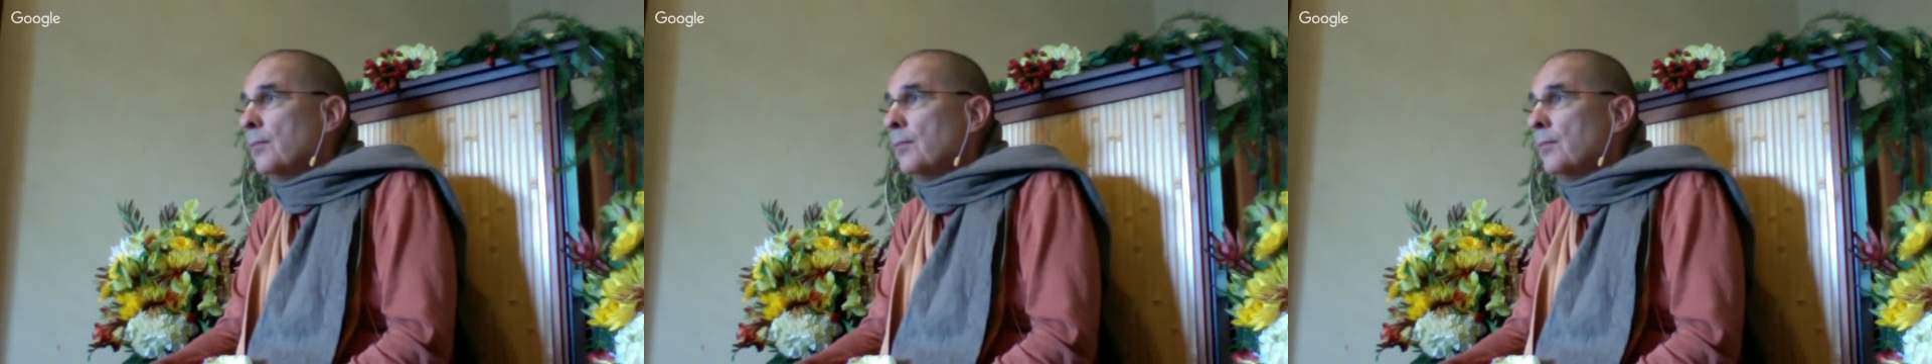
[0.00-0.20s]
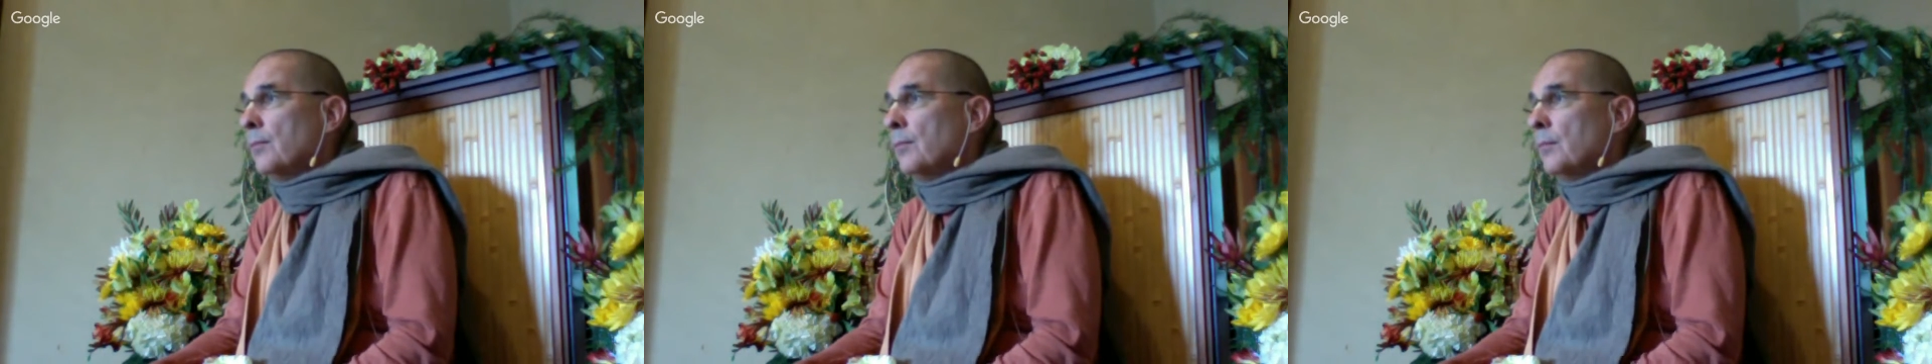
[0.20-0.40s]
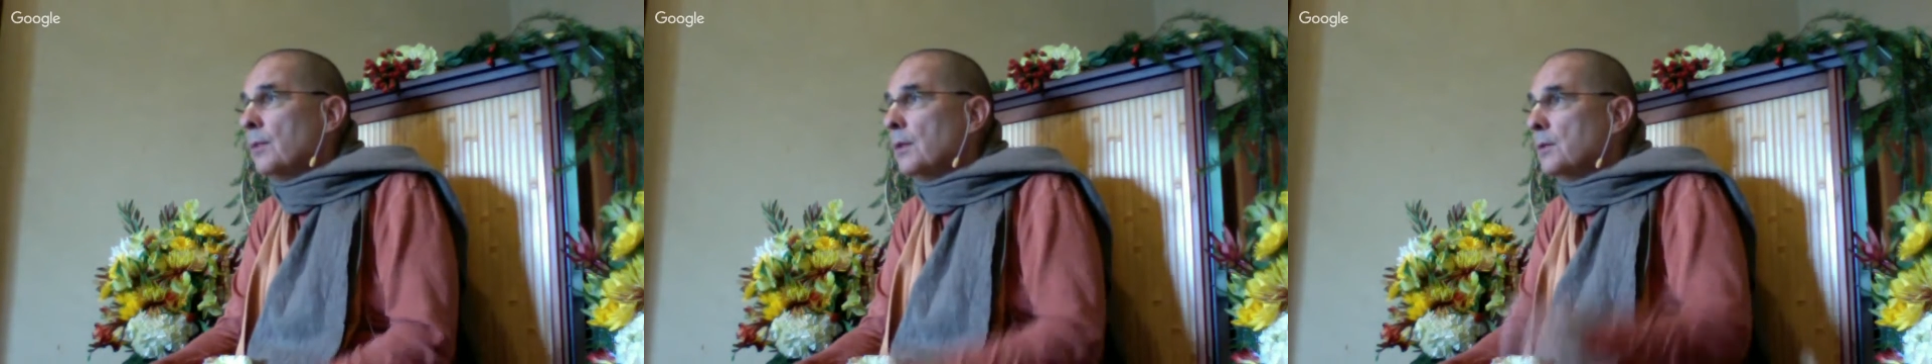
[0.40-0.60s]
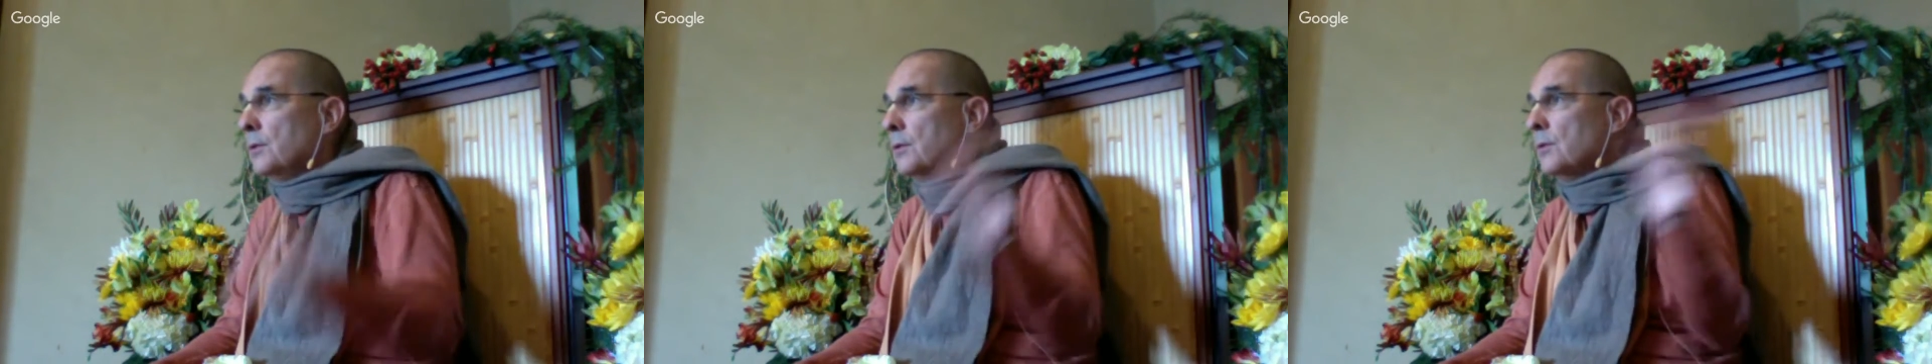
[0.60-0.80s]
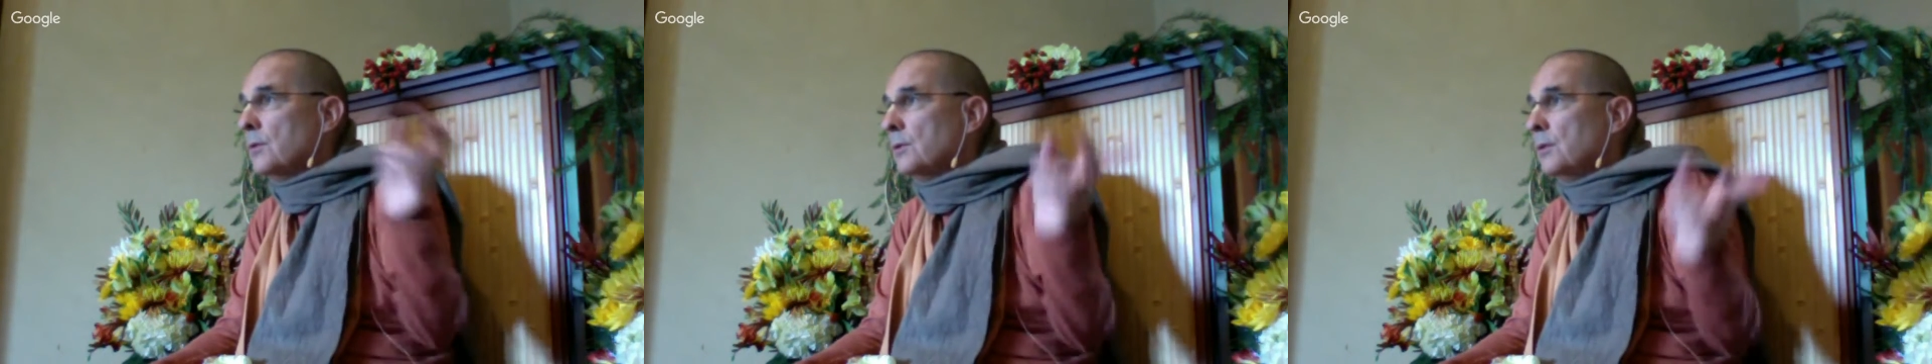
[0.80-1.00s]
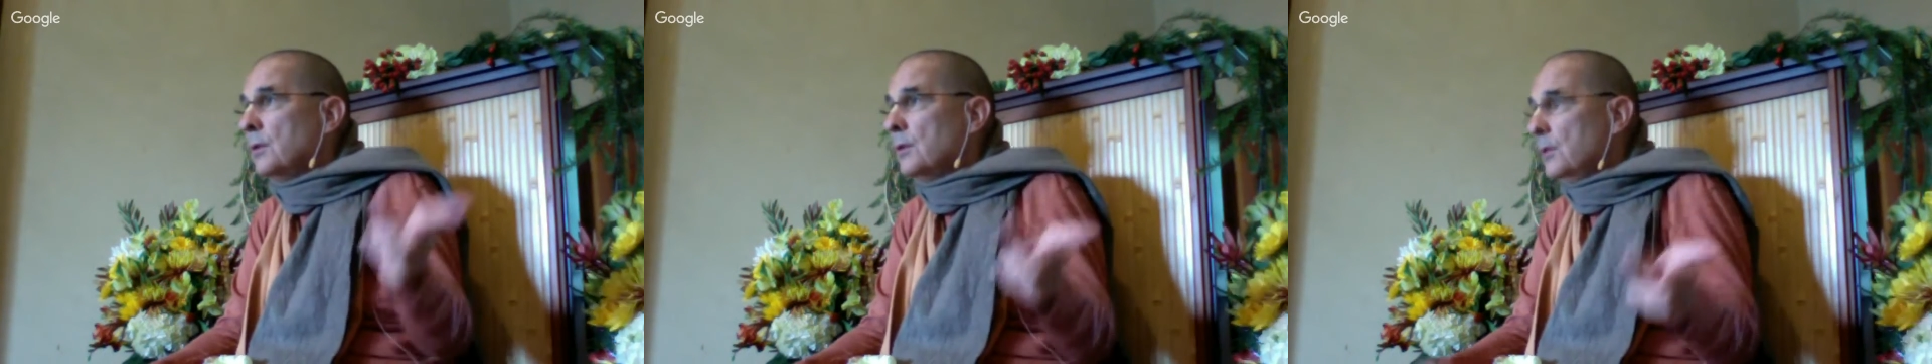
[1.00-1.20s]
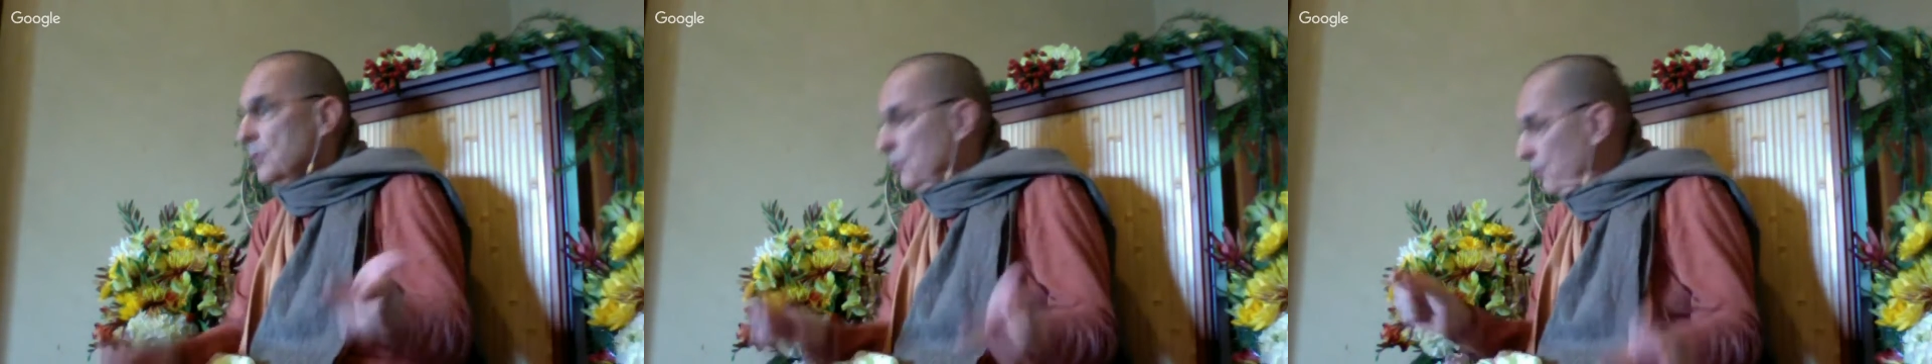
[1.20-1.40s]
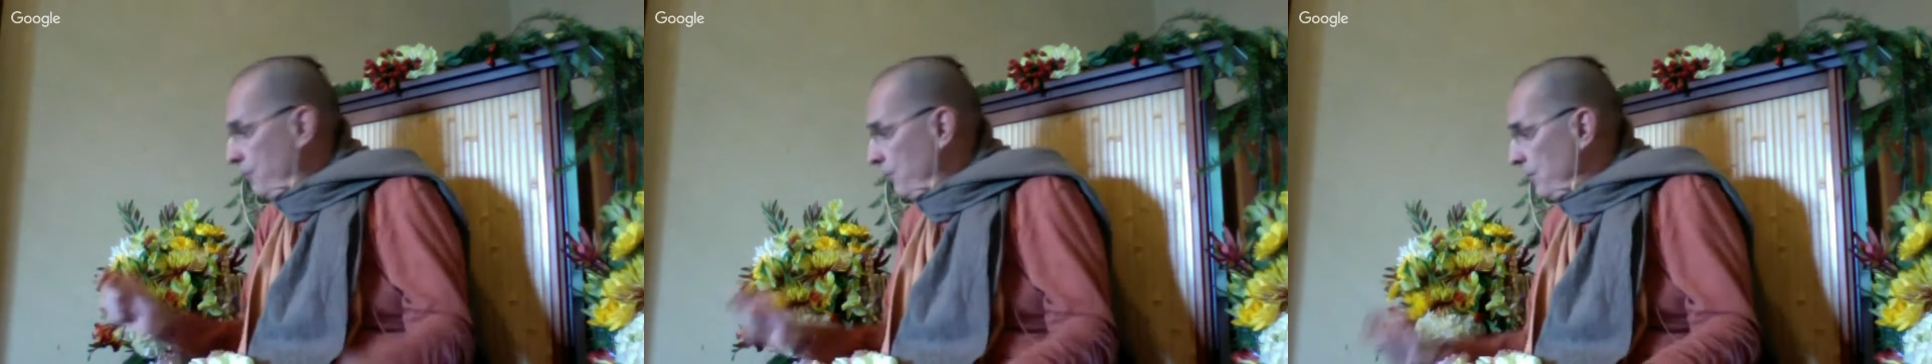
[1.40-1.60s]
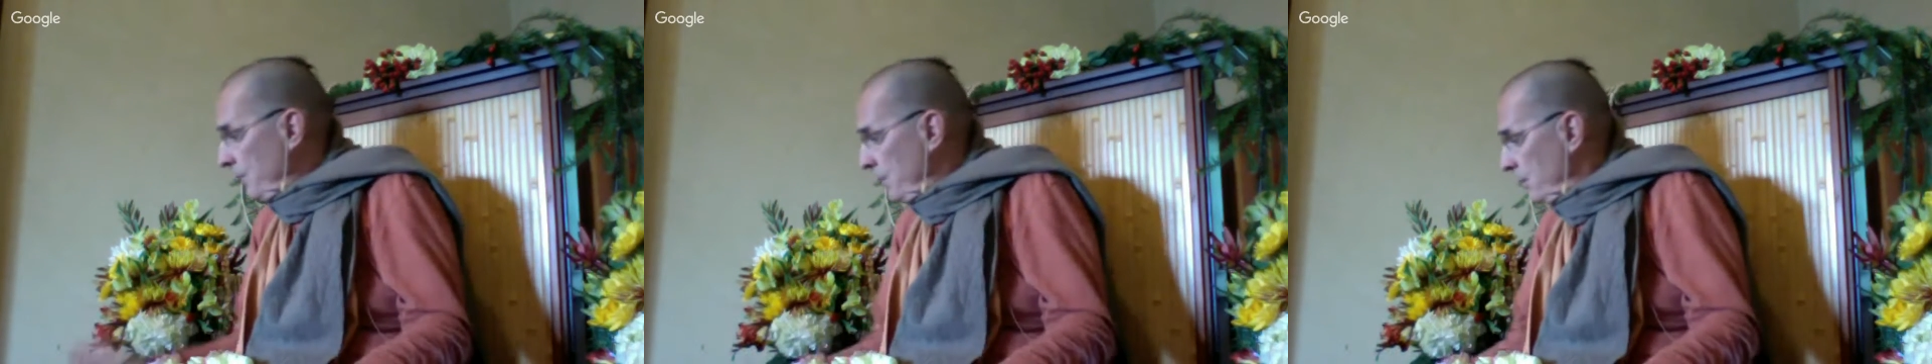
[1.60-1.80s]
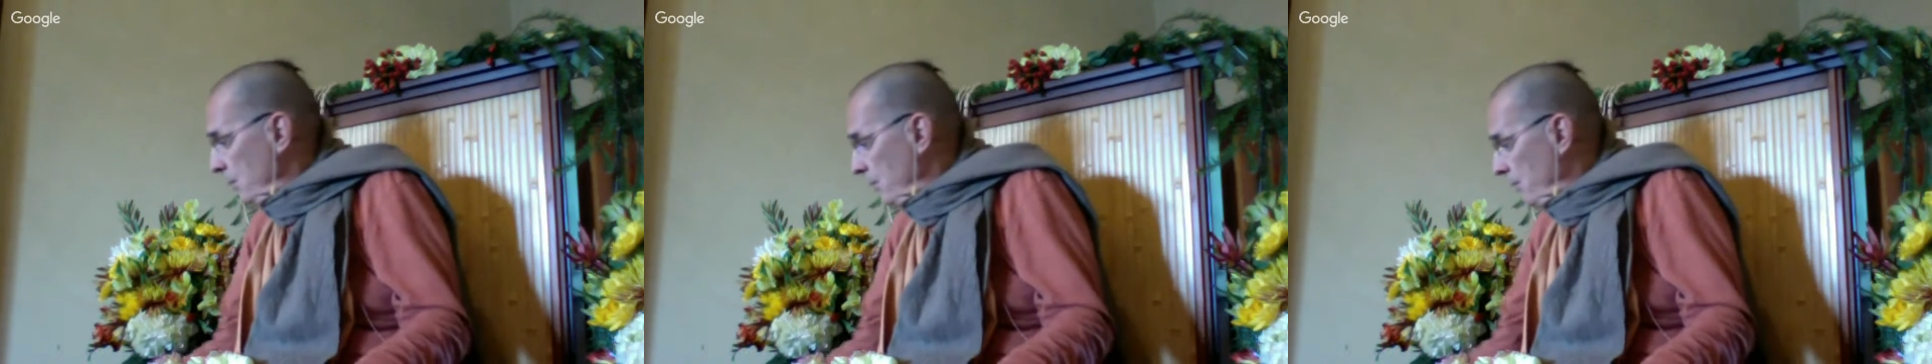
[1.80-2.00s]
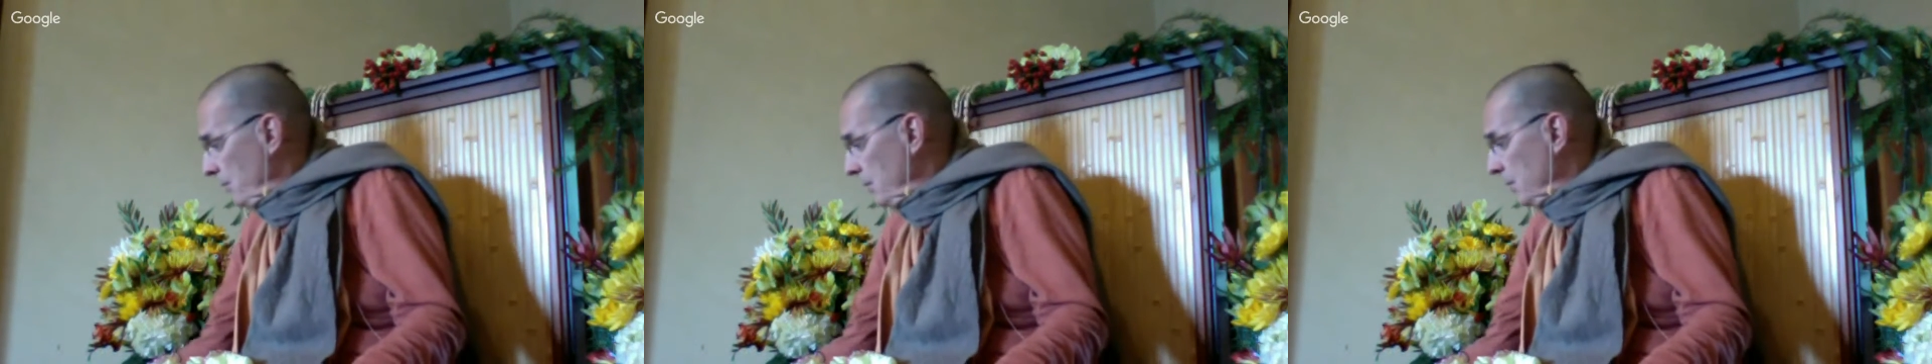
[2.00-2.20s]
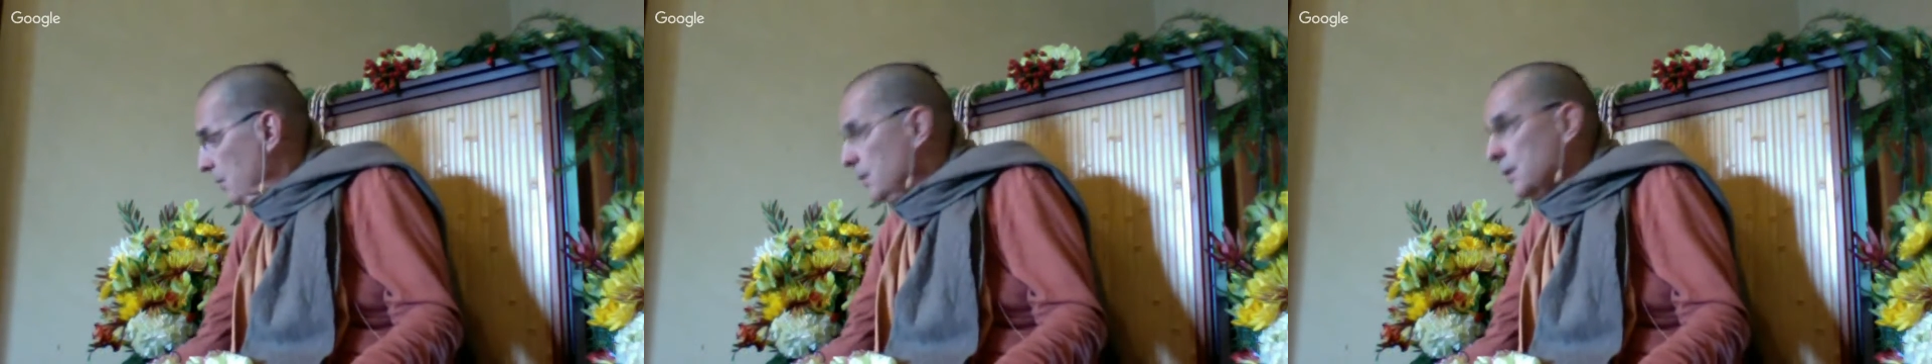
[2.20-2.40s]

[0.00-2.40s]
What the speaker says: next to the sink with the